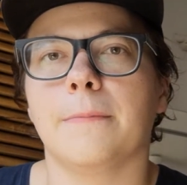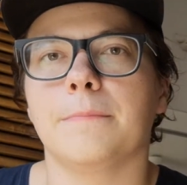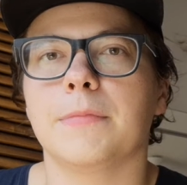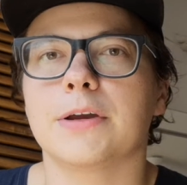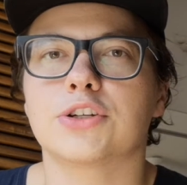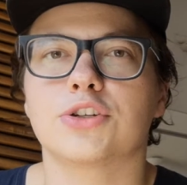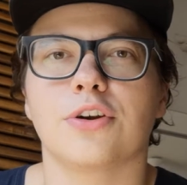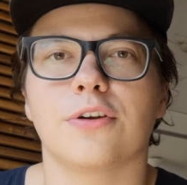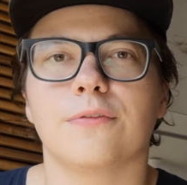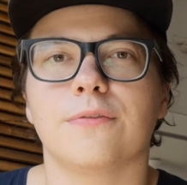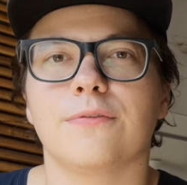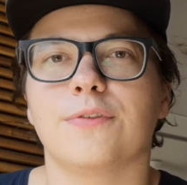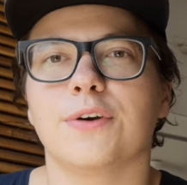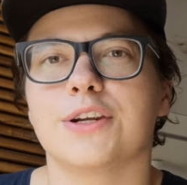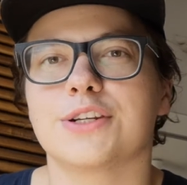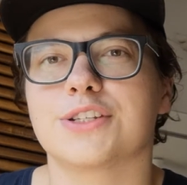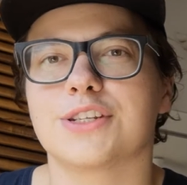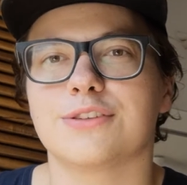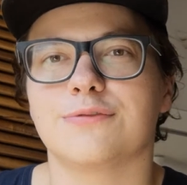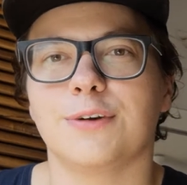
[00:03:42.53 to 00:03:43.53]
make sure to
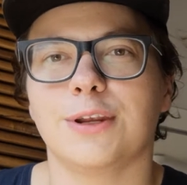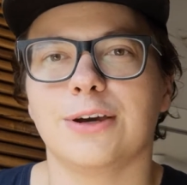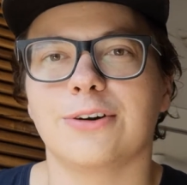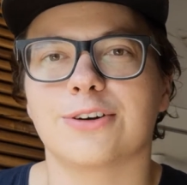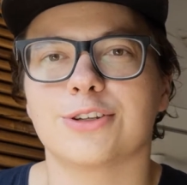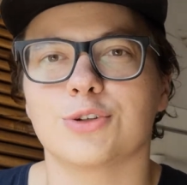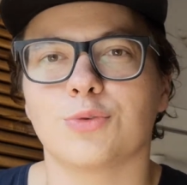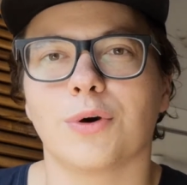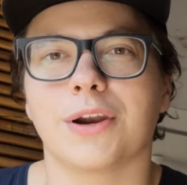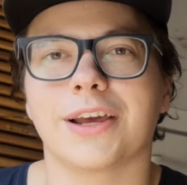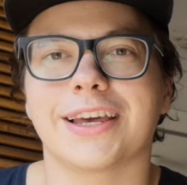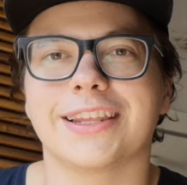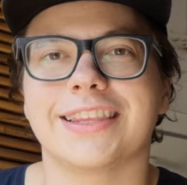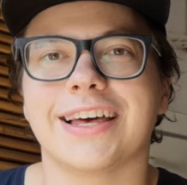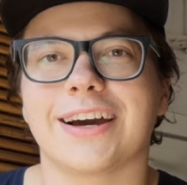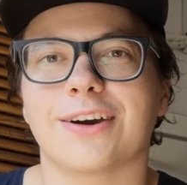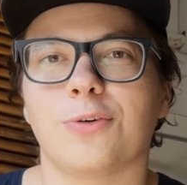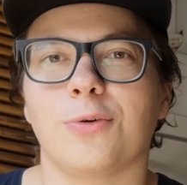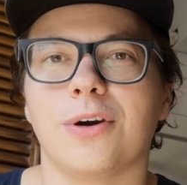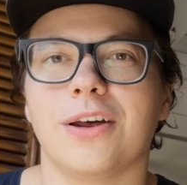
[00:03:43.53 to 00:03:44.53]
finish this video because you want to get
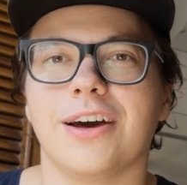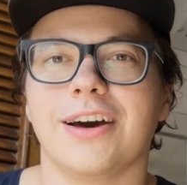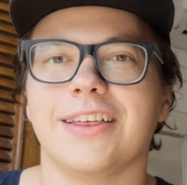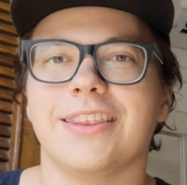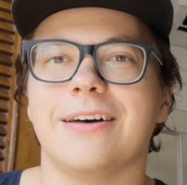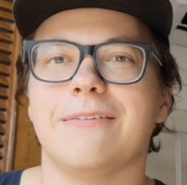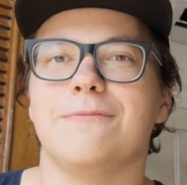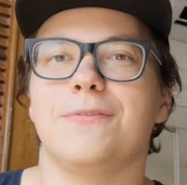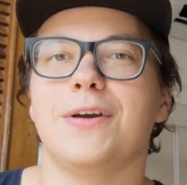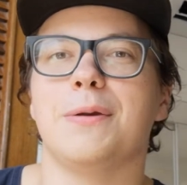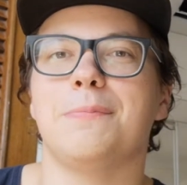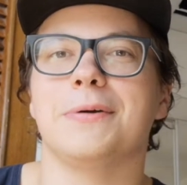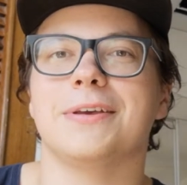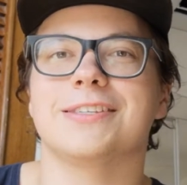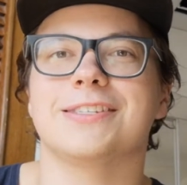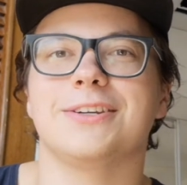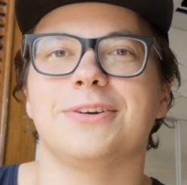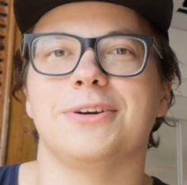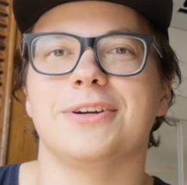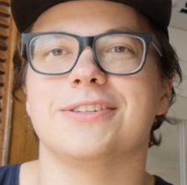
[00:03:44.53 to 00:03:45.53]
that
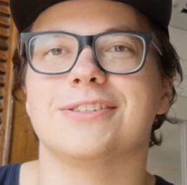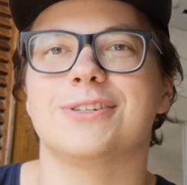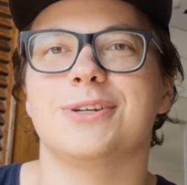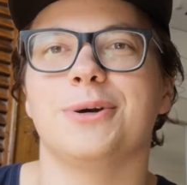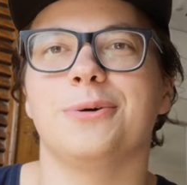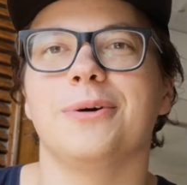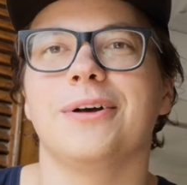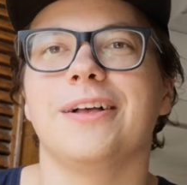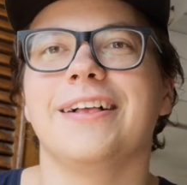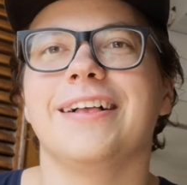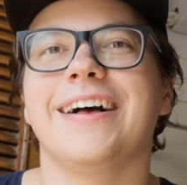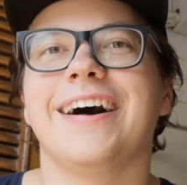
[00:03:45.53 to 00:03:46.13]
vaping series too.